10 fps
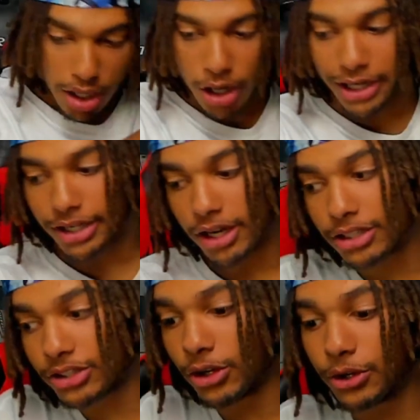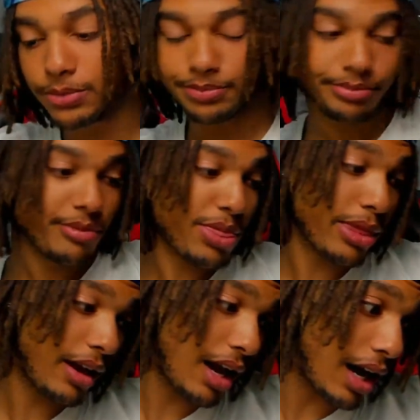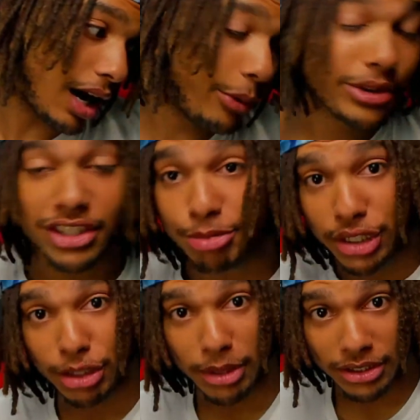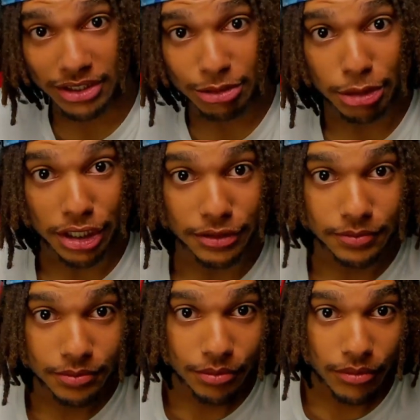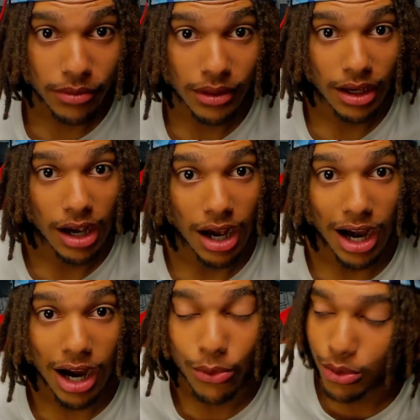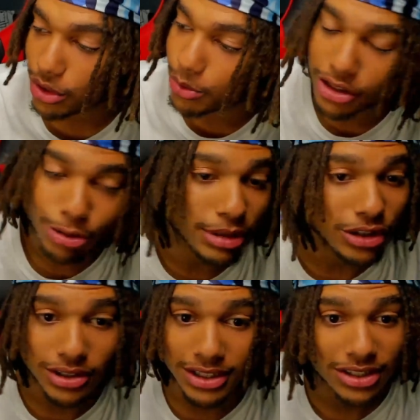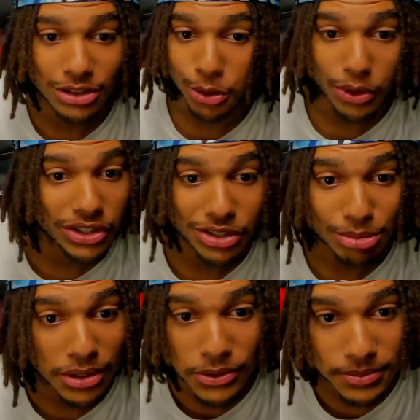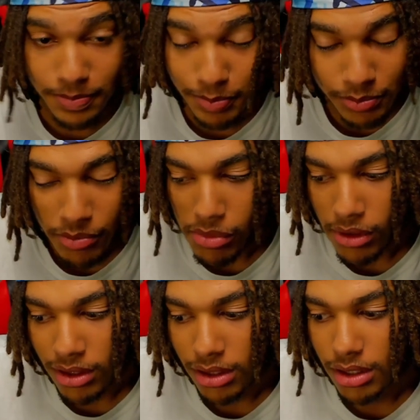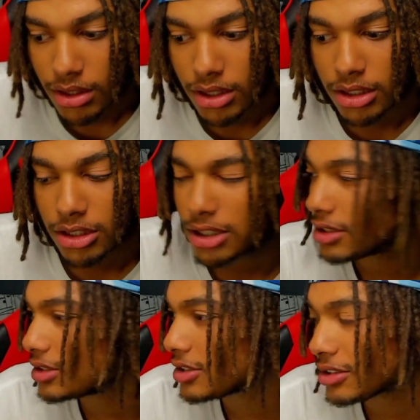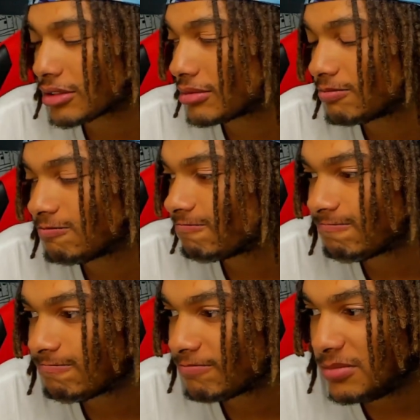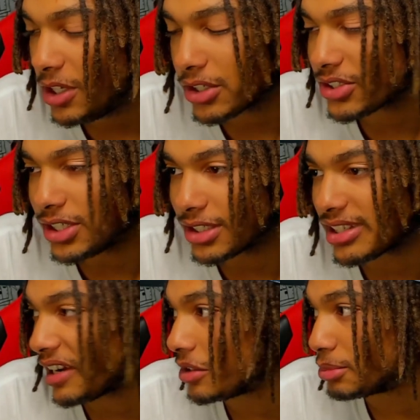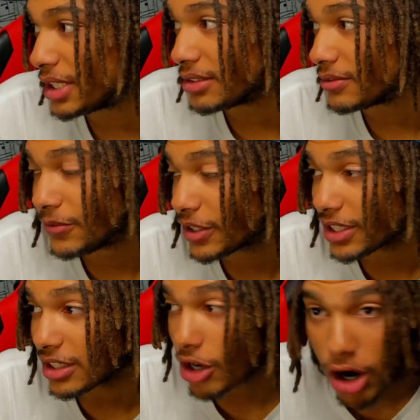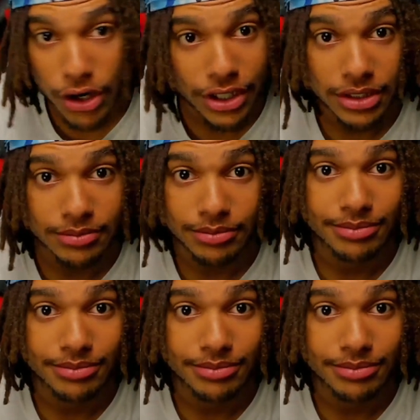All right, y'all. So I want to speak about this, man. I really want to speak on this situation, bro. Cause y'all see the title, man. Freaking Carti.